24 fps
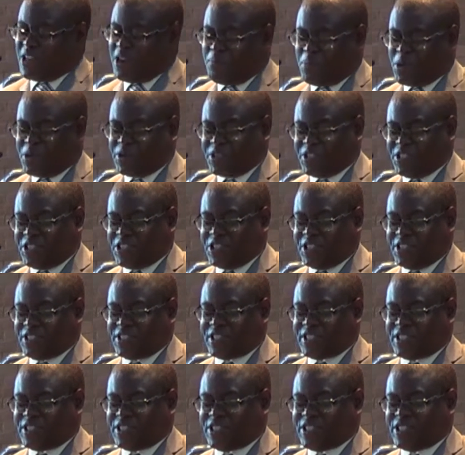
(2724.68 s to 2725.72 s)
upon
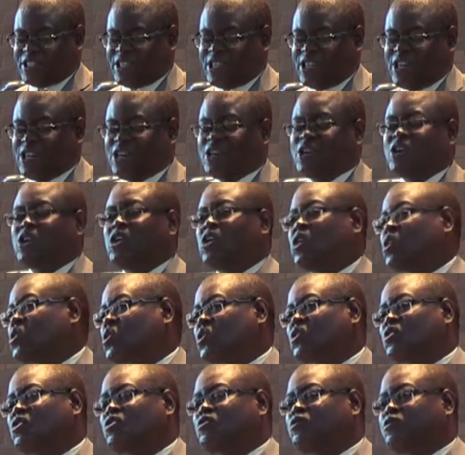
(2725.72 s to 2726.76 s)
Jesus
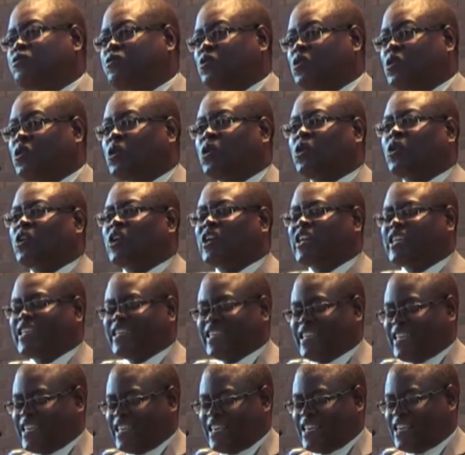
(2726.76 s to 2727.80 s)
look full
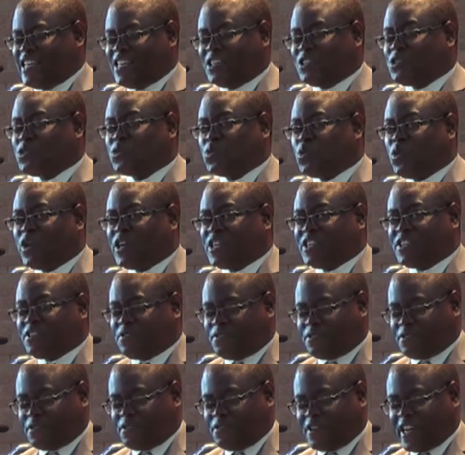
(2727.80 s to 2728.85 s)
in his
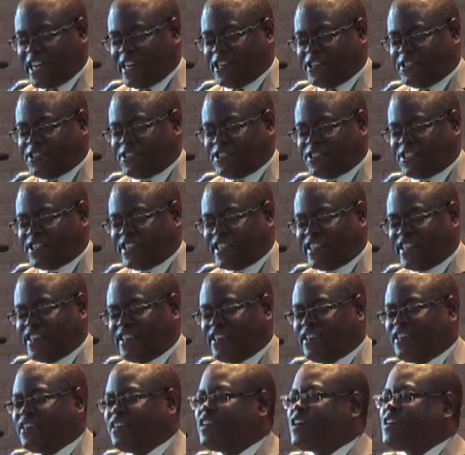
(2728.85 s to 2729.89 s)
wonderful face,
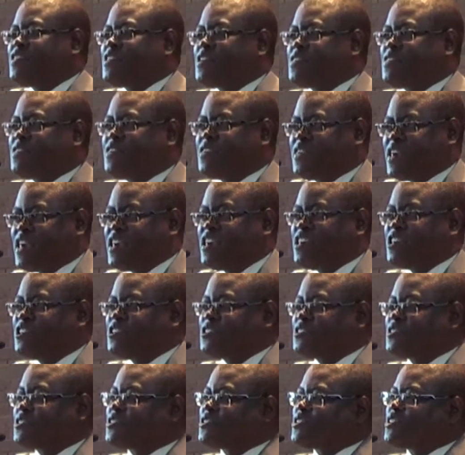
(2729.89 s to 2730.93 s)
and the
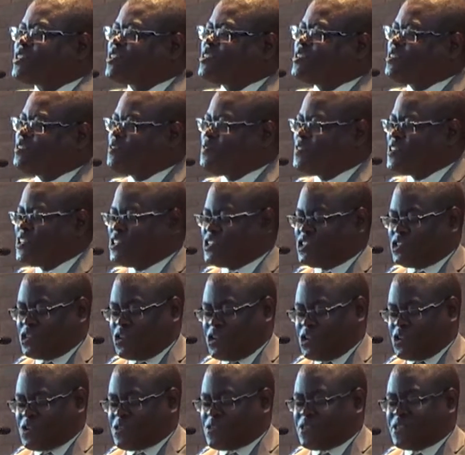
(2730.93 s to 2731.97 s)
things of this
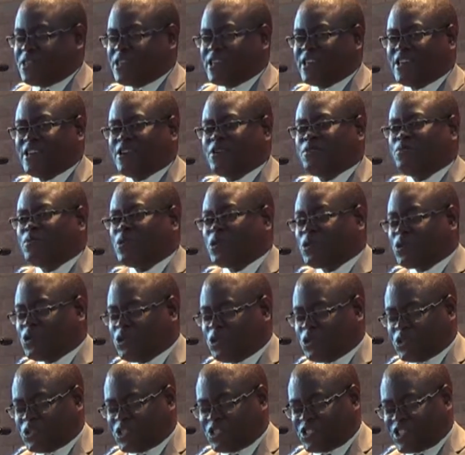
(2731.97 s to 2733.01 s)
earth will
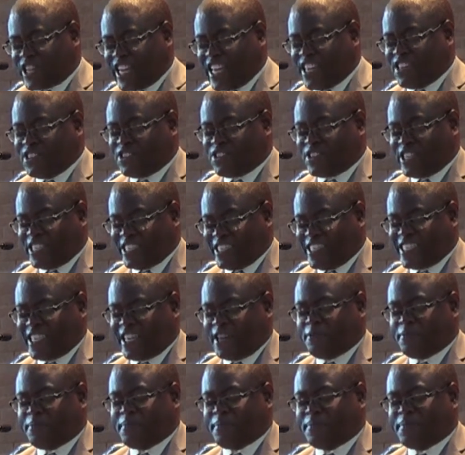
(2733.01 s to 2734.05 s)
go strangely
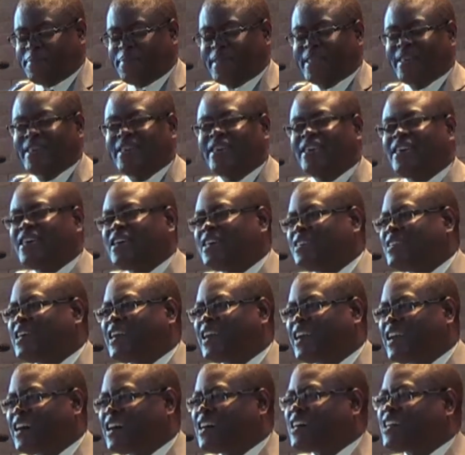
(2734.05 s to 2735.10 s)
dim in the
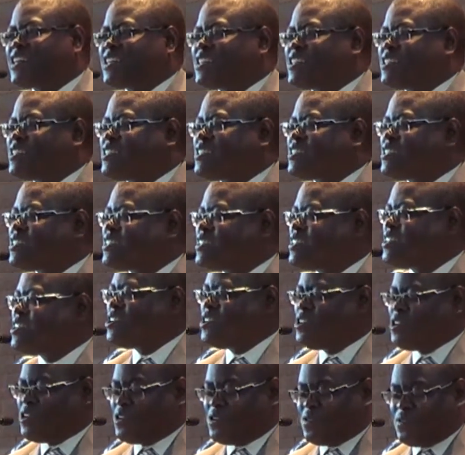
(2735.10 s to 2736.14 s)
light
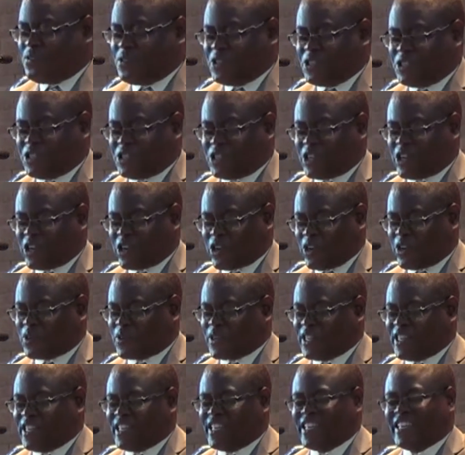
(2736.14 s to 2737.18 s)
of his
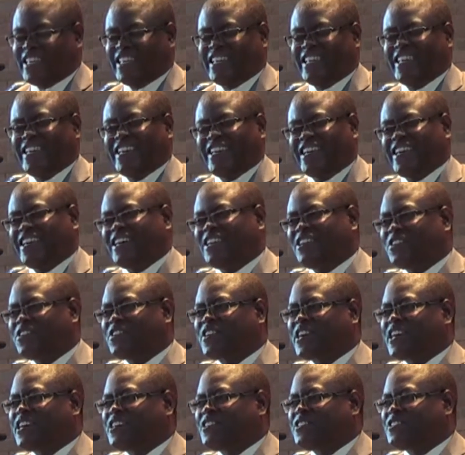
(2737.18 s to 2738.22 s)
glory and
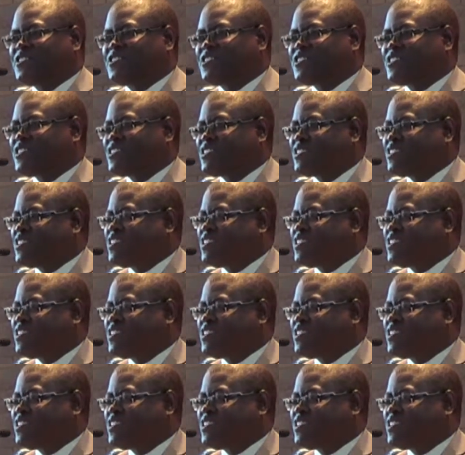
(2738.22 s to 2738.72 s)
grace.